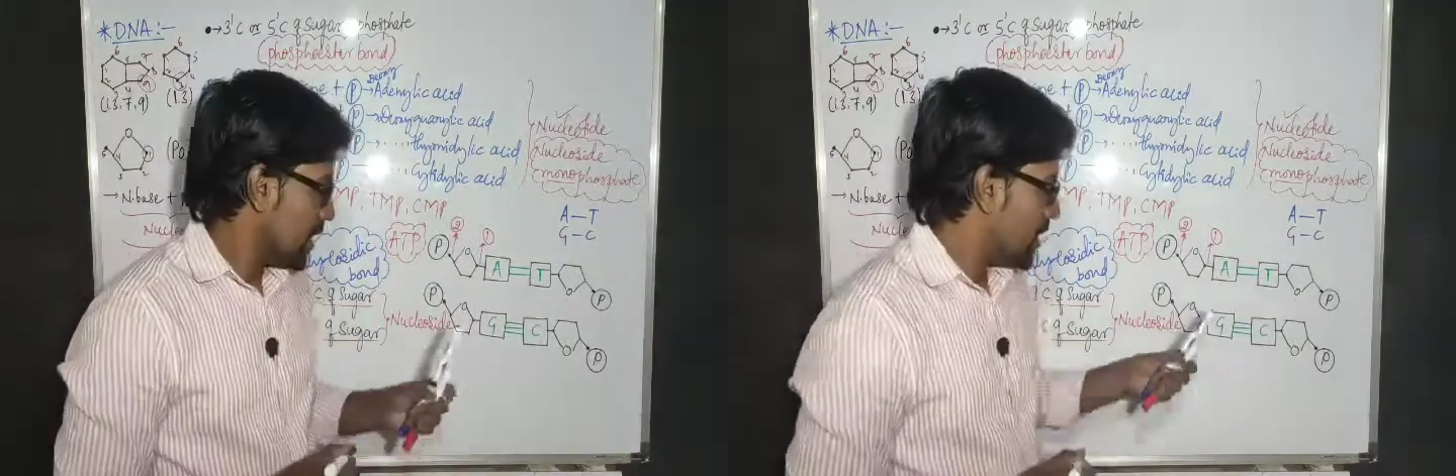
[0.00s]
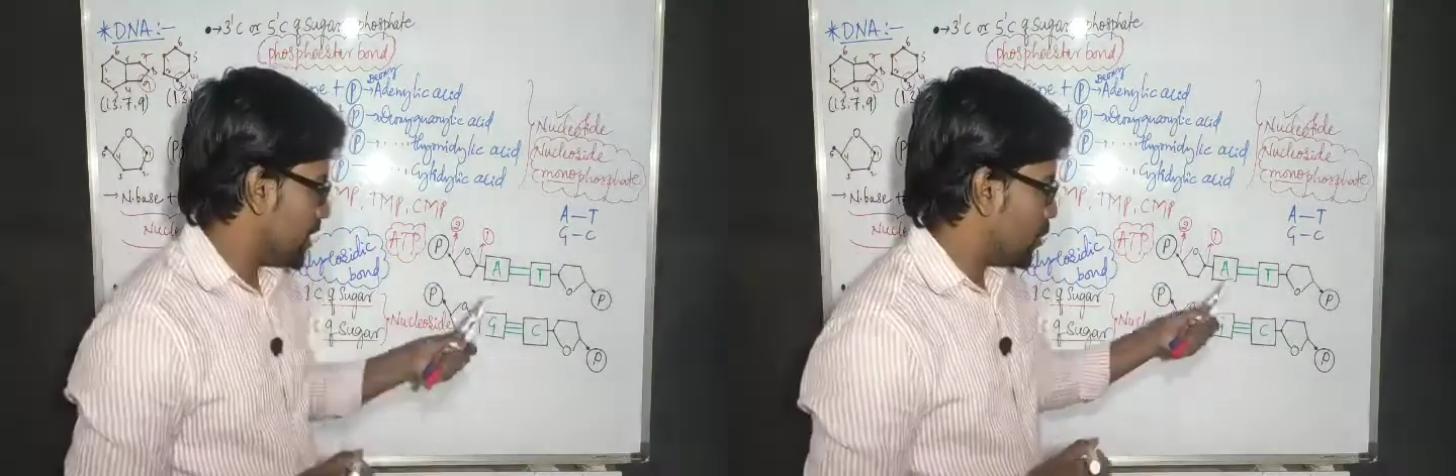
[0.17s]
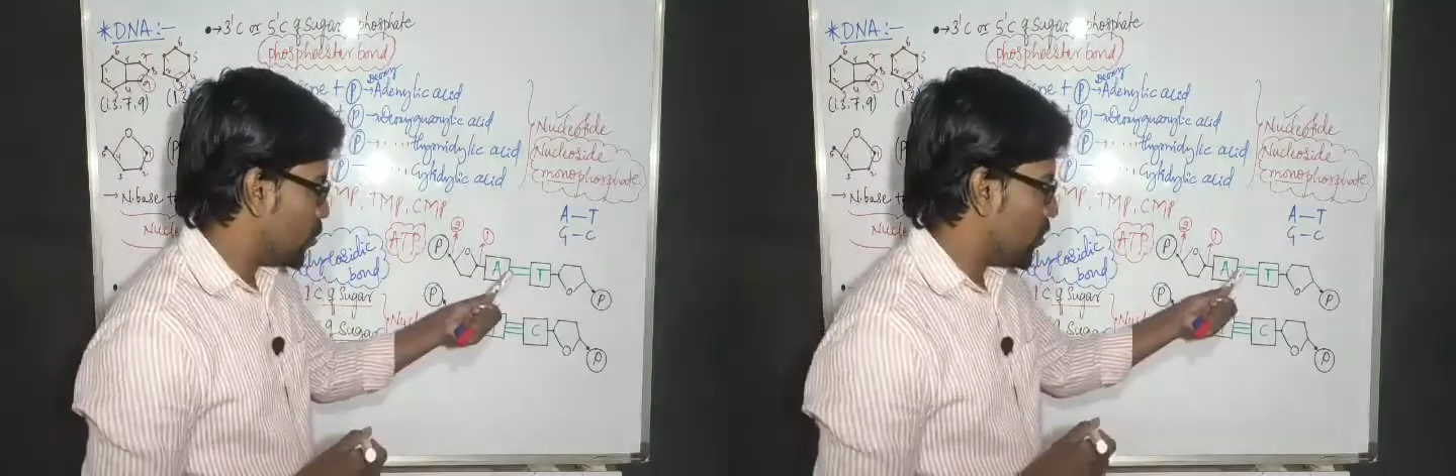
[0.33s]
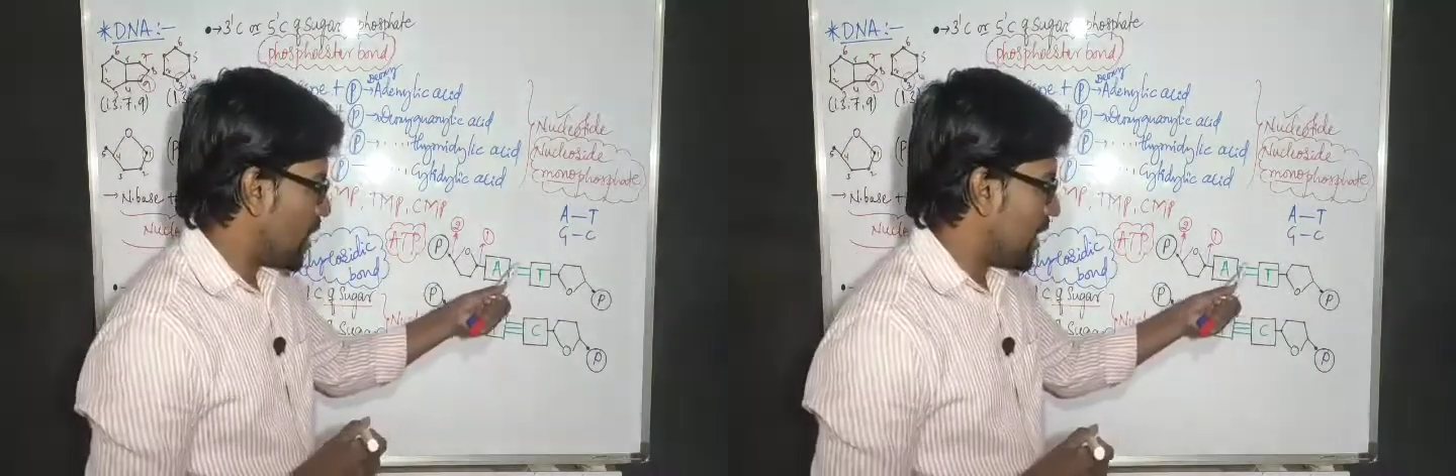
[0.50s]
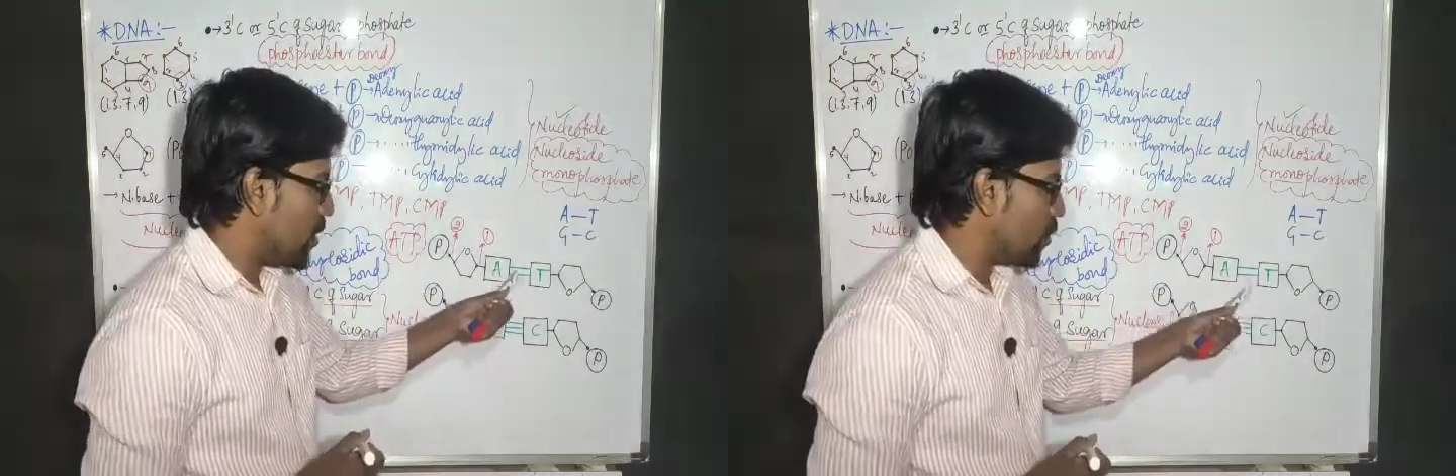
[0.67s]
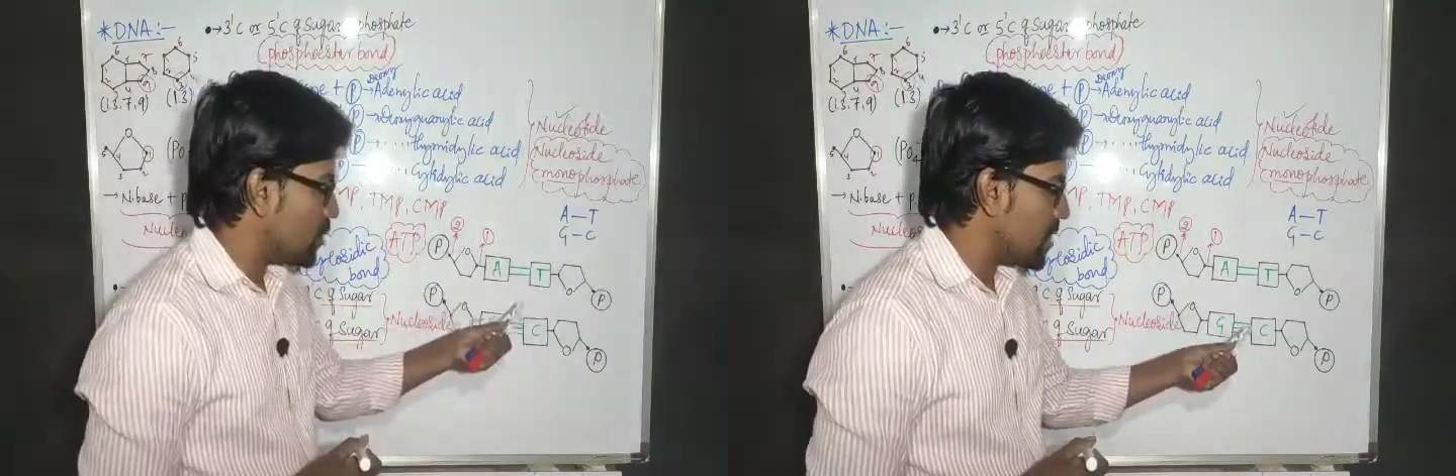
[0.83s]
Here two
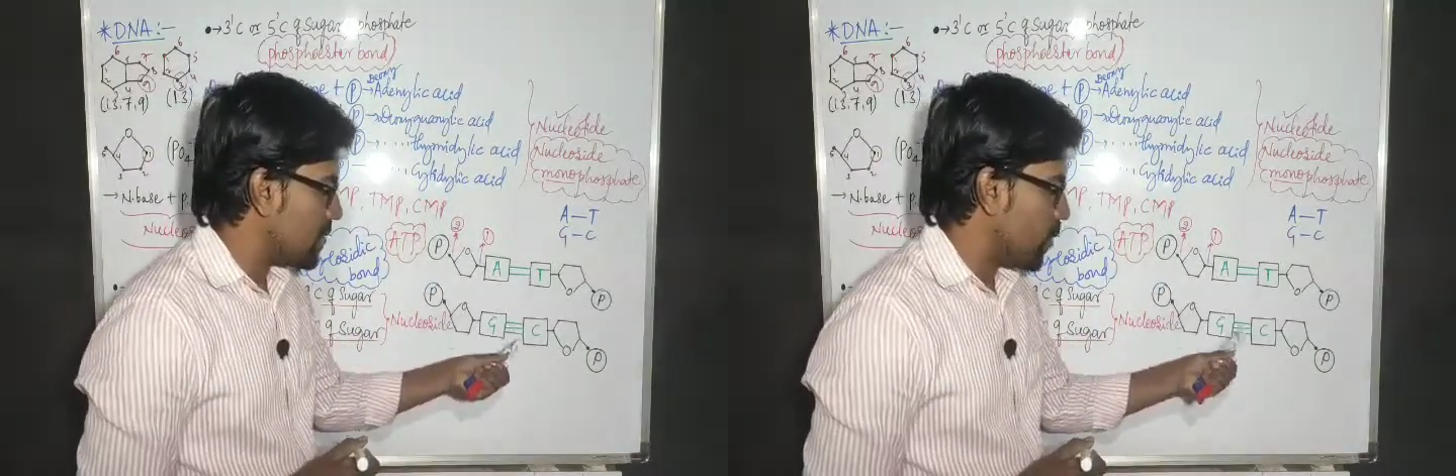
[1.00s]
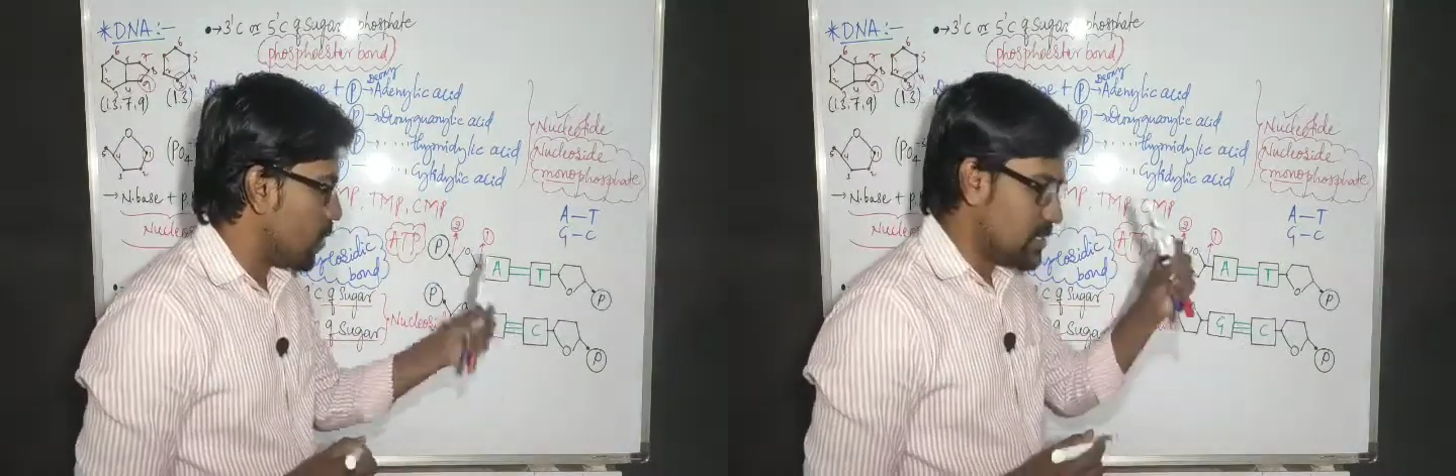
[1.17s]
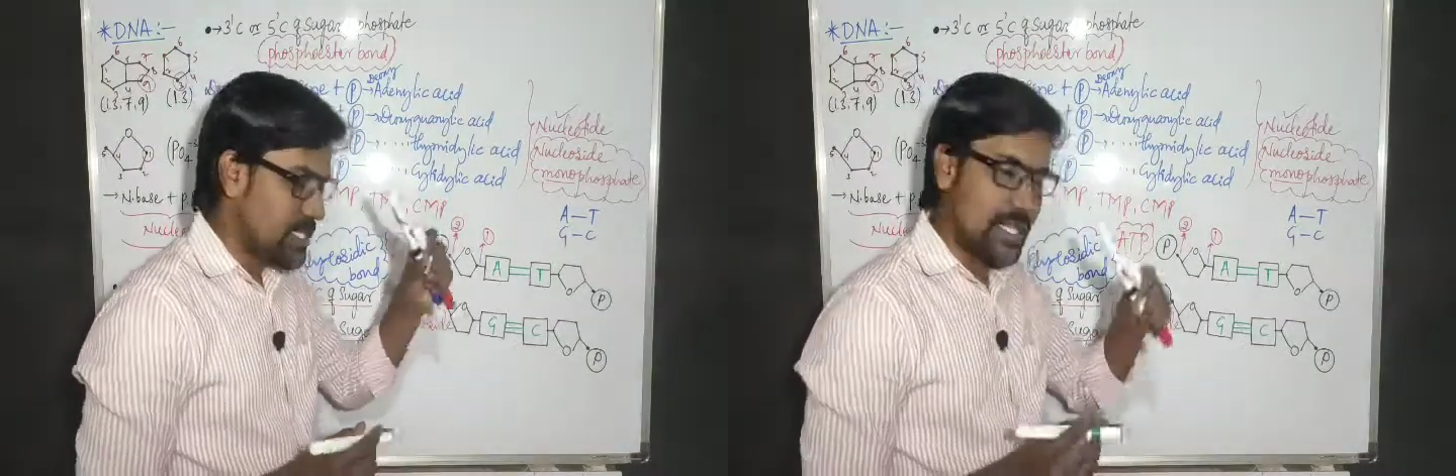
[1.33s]
hydrogen bonds,